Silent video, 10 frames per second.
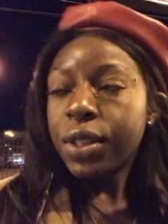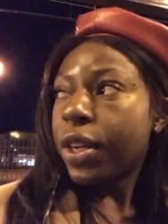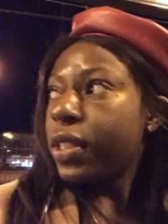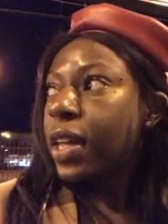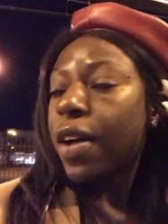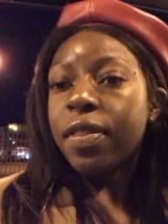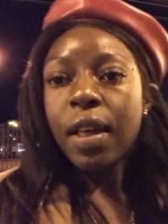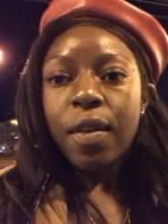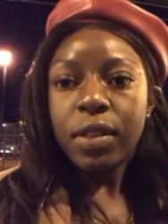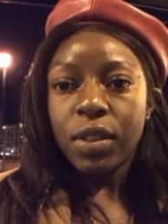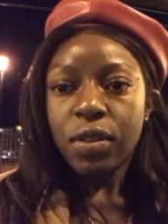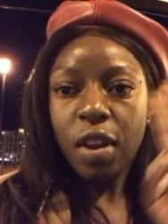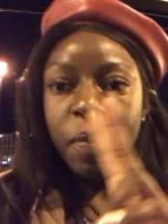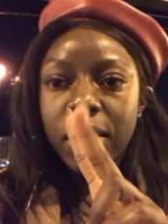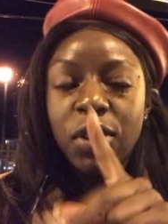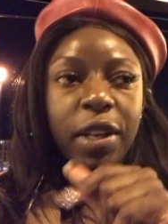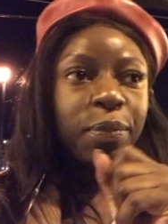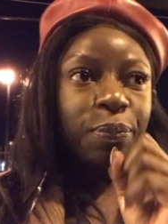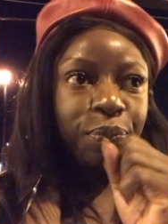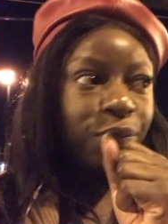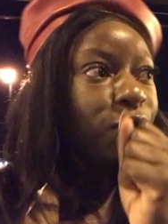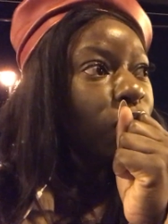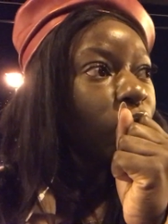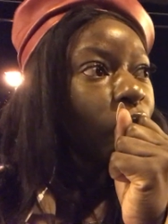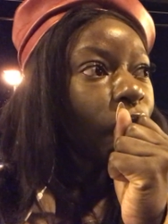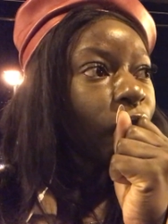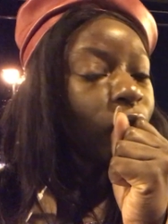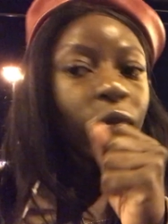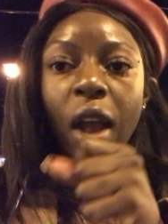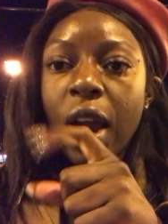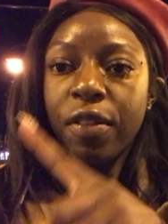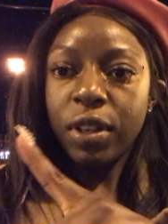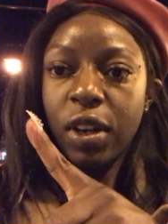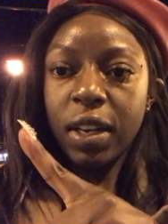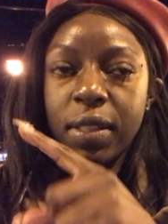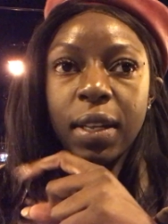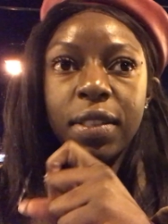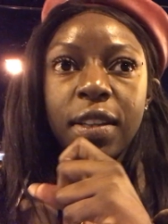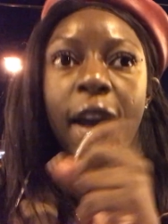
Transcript: Turns out that was not my train. I really got excited.